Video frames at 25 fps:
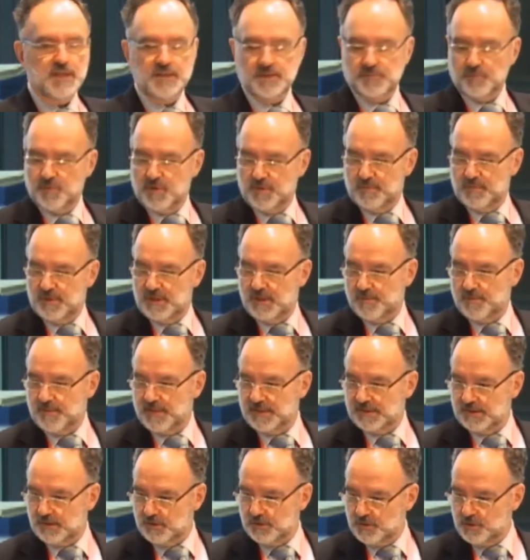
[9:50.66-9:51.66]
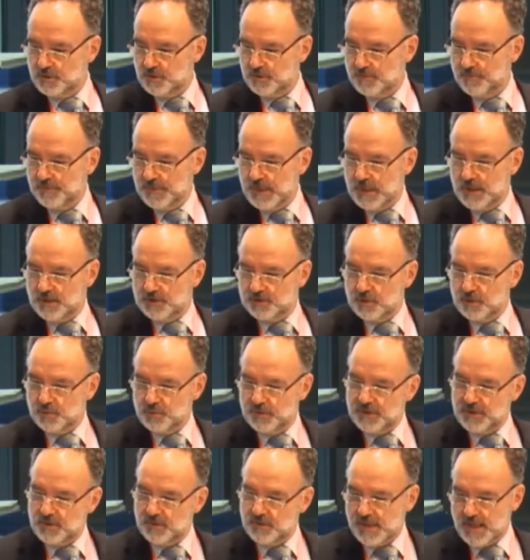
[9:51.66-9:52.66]
That's maybe the message. So
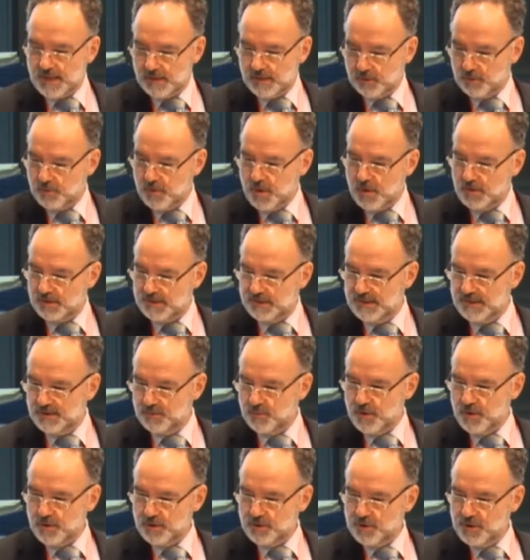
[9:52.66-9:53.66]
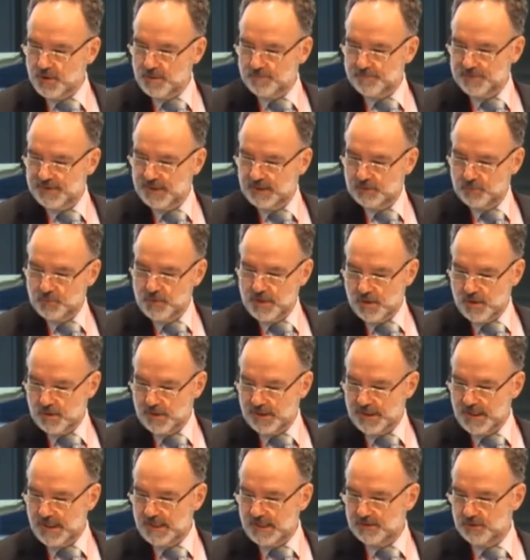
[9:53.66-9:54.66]
we do that through all these workshops that we
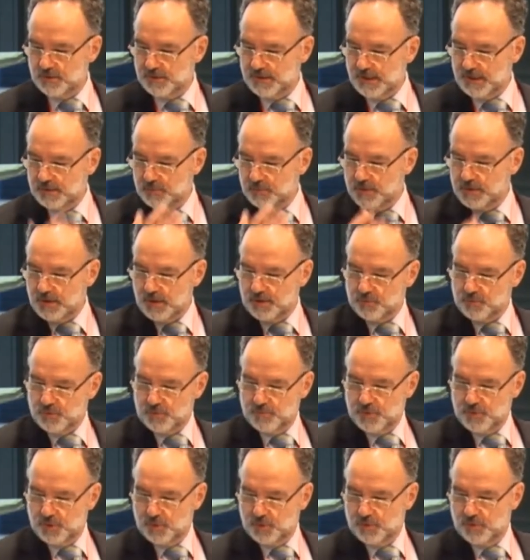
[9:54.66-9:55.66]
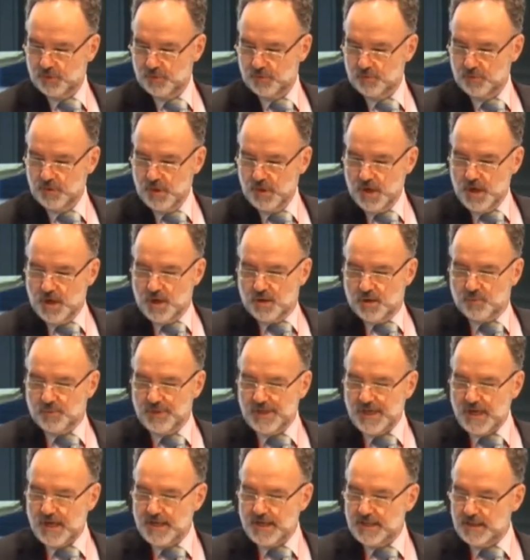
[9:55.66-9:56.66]
organize or that we contribute to,
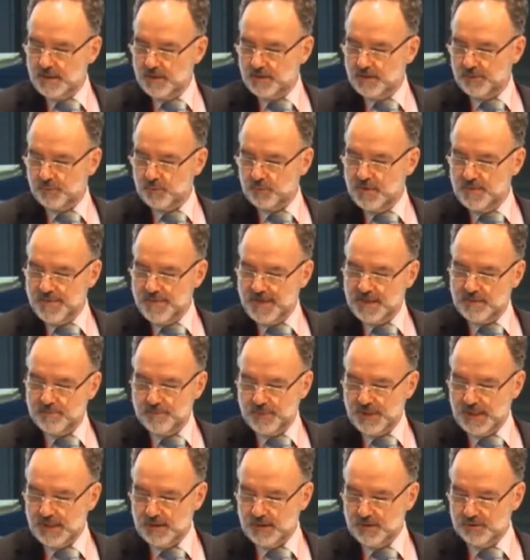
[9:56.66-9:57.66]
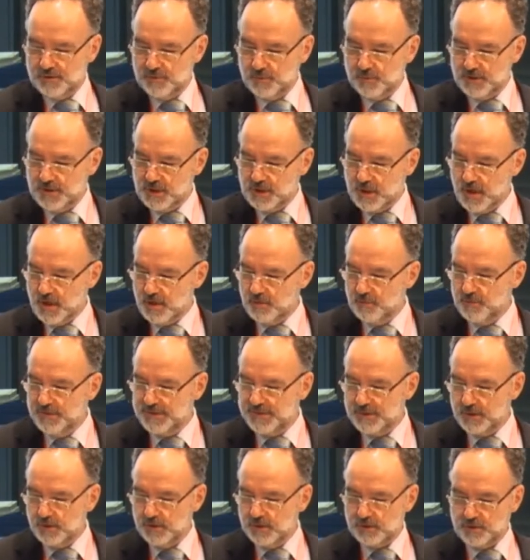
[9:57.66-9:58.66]
relying on three main pillars, which are
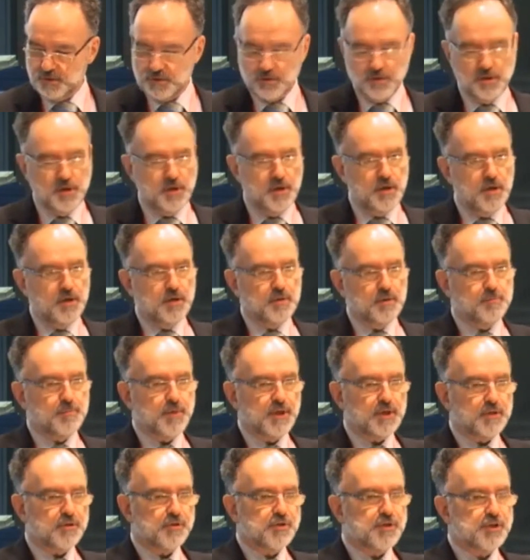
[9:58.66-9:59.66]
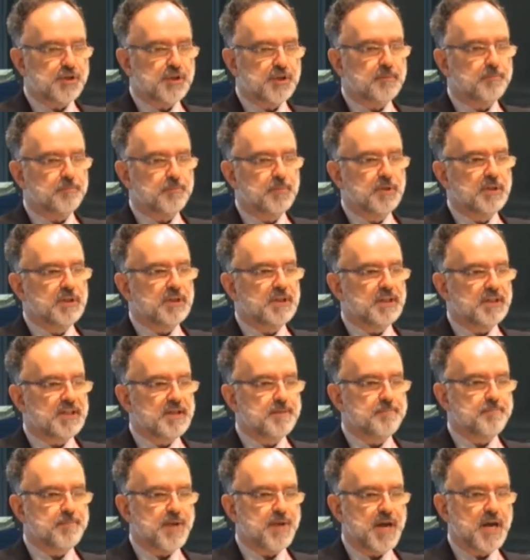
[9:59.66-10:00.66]
research, partnership,
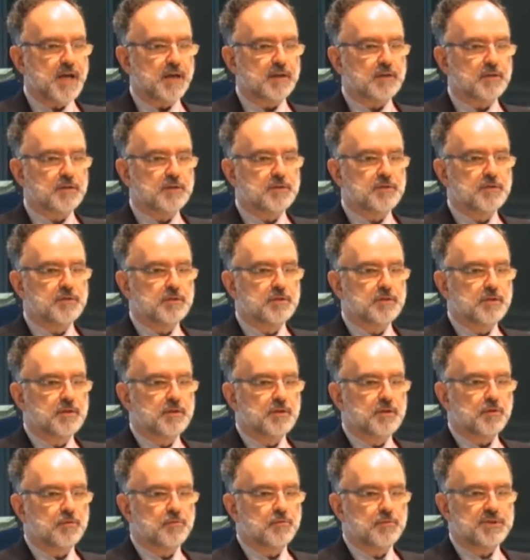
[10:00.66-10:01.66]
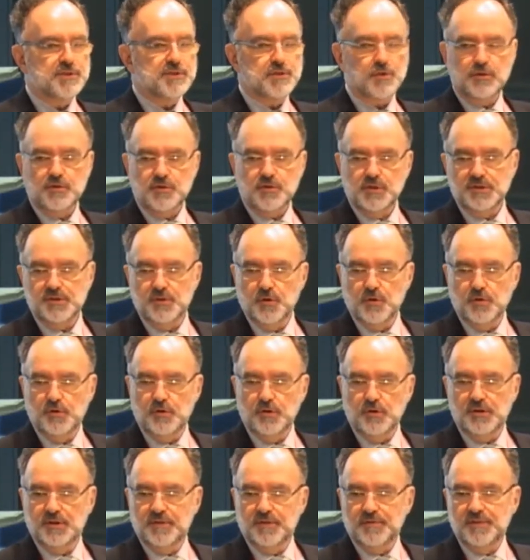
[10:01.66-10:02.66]
and impact. Research is no
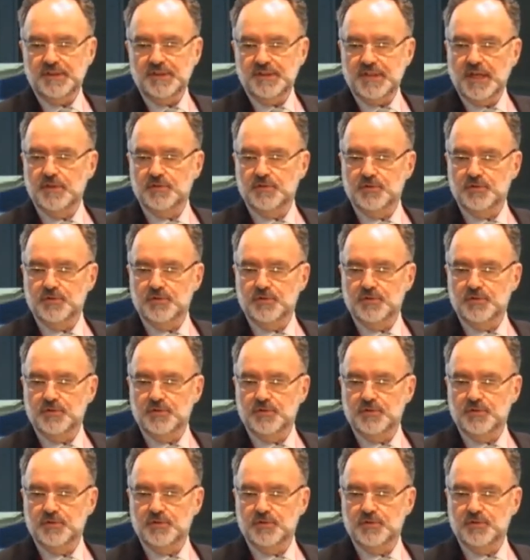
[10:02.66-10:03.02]
good if it